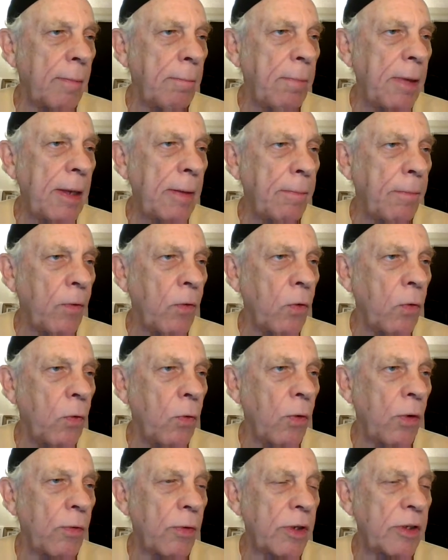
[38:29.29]
the people
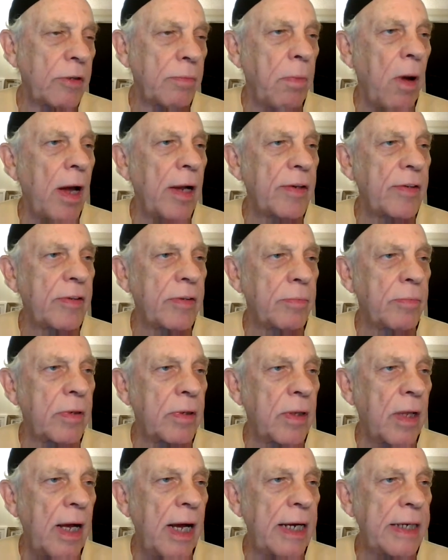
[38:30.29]
who are
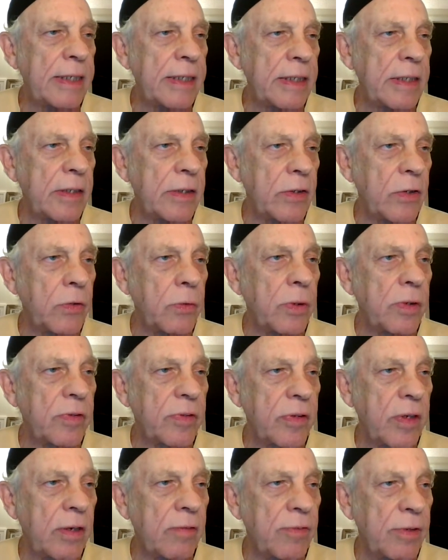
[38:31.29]
responsible, that is the U
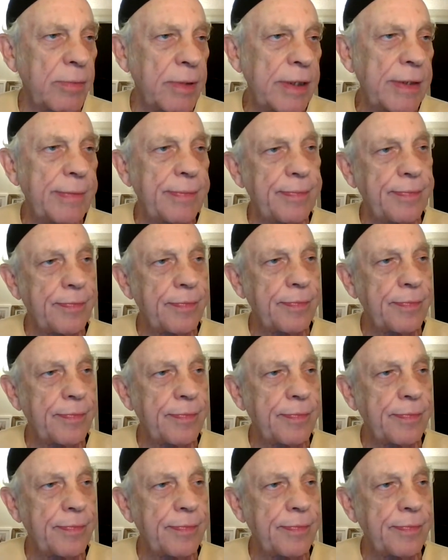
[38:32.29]
S government.